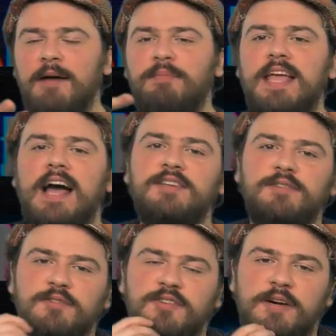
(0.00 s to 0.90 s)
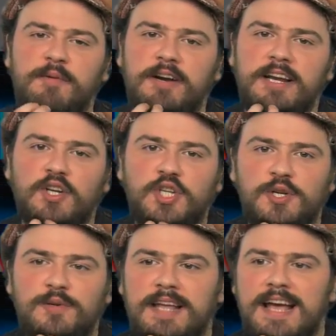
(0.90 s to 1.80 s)
yeah, I do Trigger Warning
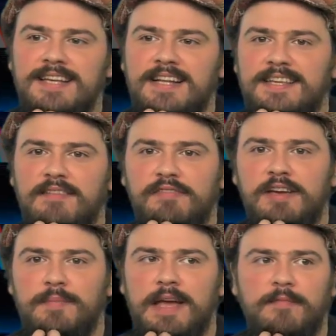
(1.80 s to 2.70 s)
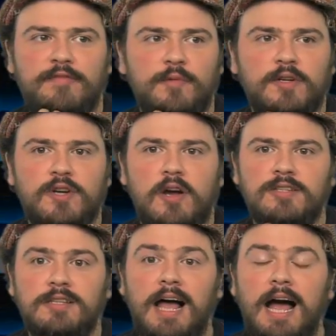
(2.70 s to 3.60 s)
Tuesdays at 10:30 PM if you want to join
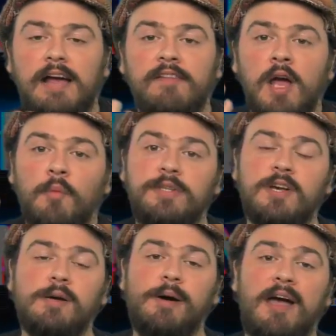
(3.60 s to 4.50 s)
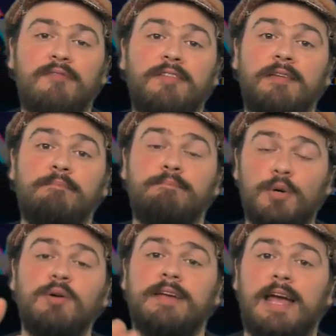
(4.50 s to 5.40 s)
us live. We talk about everything
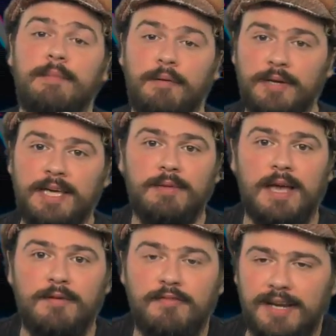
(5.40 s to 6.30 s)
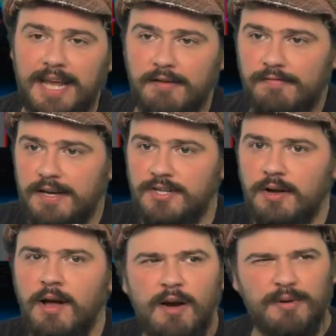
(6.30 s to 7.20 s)
but gaming. We keep gaming for the GameFace
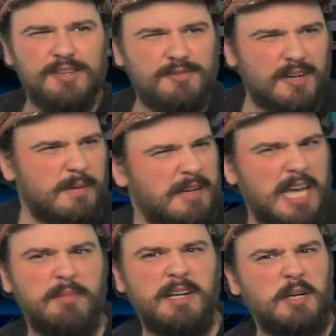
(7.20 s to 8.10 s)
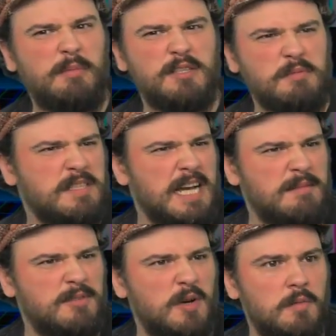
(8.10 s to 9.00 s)
show. We do talk about gaming a little bit
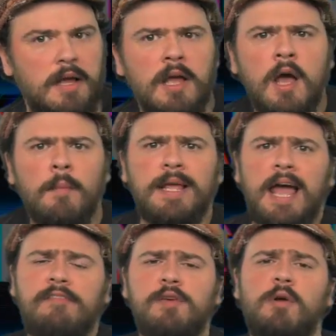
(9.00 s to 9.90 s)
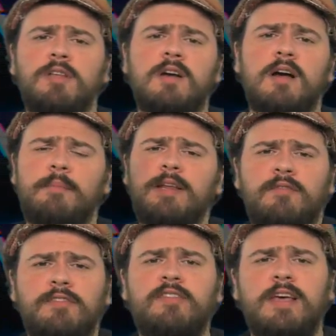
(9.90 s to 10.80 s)
sometimes, don't we? But yeah, if you want to talk, I mean,
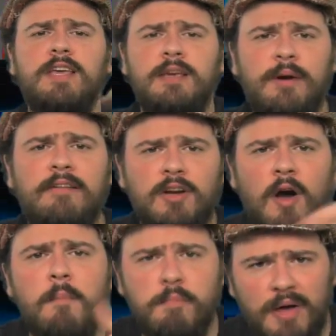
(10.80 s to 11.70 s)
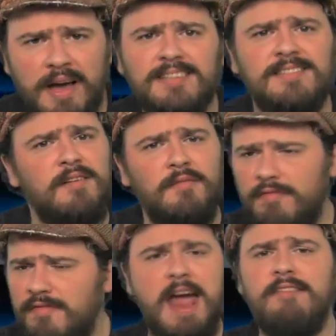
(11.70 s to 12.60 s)
obviously you are a complex,
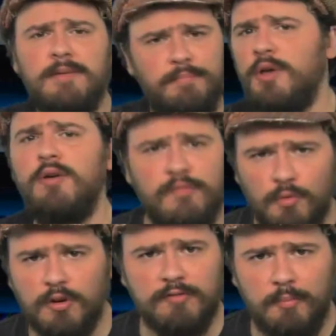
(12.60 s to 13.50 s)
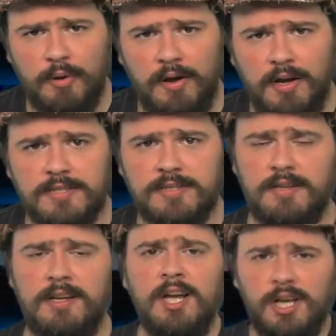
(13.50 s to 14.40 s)
varied, beautiful, wonderful
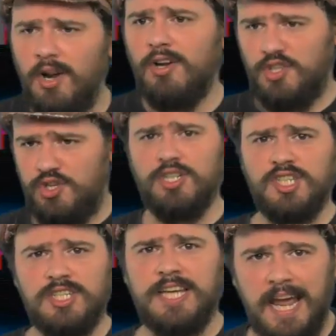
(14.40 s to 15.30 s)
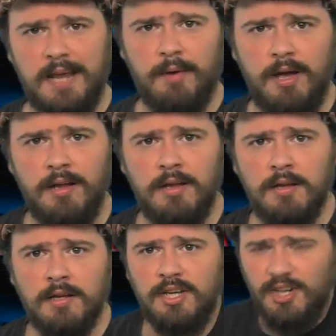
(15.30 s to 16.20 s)
person. You're not just a gamer.
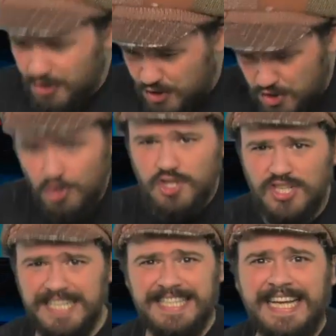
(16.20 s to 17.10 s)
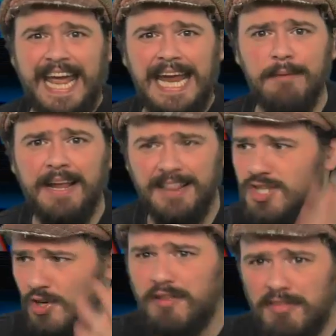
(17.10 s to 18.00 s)
You're not just into gaming.
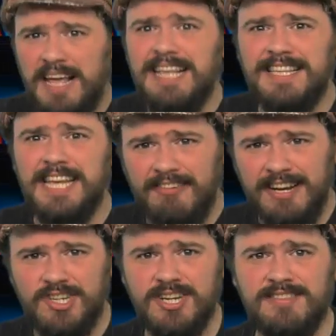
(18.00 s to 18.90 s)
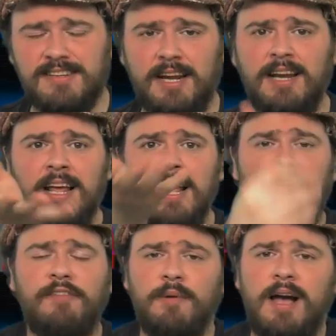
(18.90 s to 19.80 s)
There's other things that you're interested in.
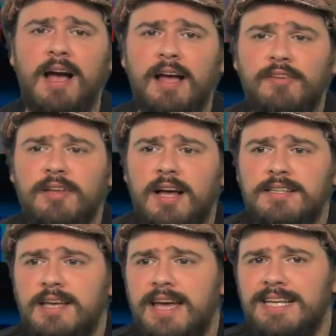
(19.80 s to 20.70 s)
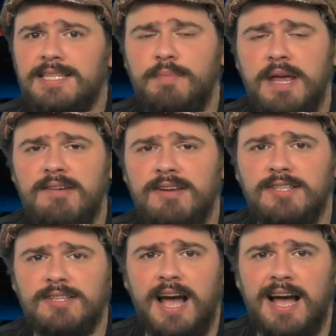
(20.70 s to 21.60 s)
If you'd like to
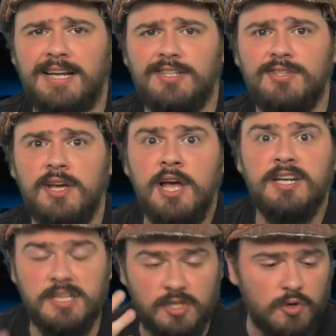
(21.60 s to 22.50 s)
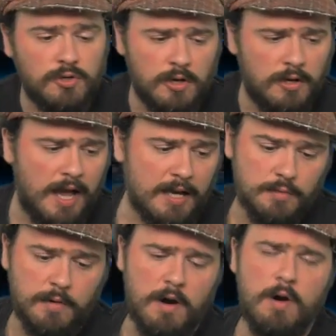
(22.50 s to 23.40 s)
experience and discuss all that,
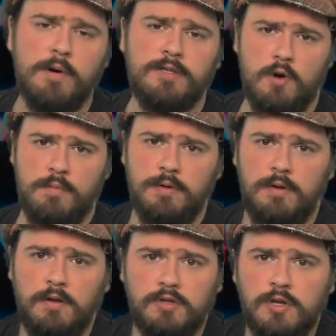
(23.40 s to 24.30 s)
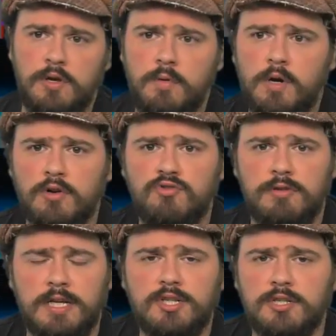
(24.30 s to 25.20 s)
'cause we're always open to
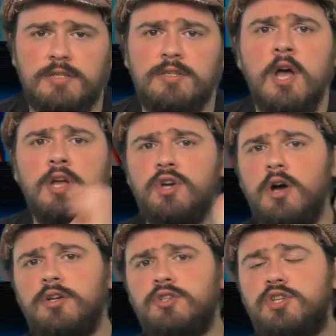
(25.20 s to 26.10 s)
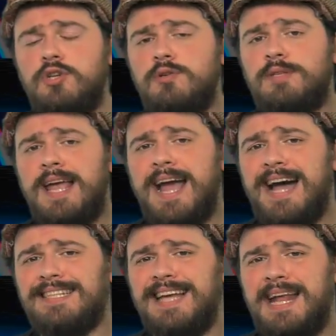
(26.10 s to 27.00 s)
contradictions. Join us Tuesday
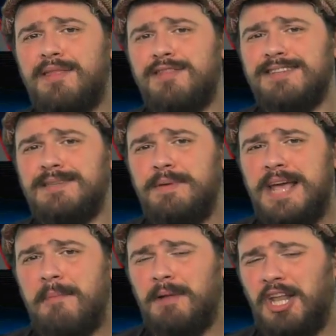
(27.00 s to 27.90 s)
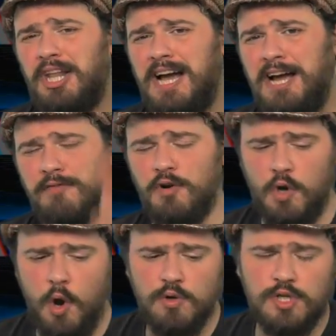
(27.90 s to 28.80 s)
at 10:30 p.m. live on
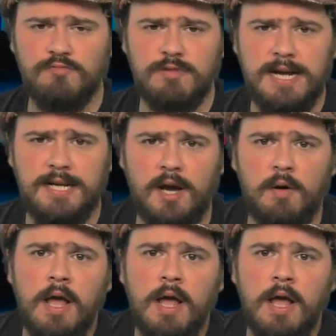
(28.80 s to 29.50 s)
Cogent Radio.